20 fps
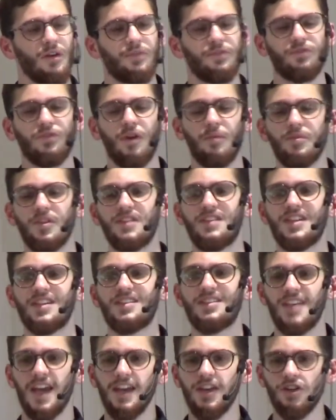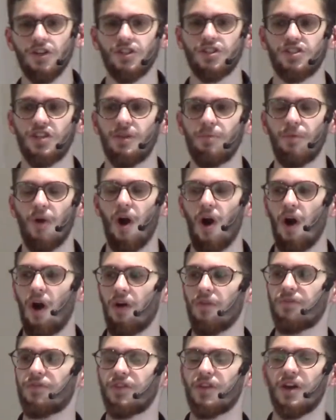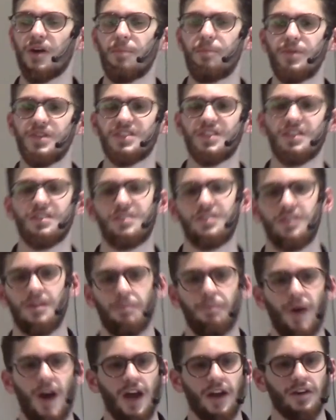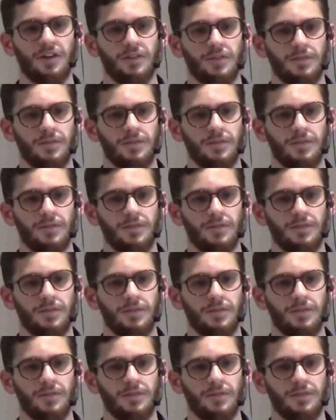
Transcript: from the dictatorship of the Byzantine Empire.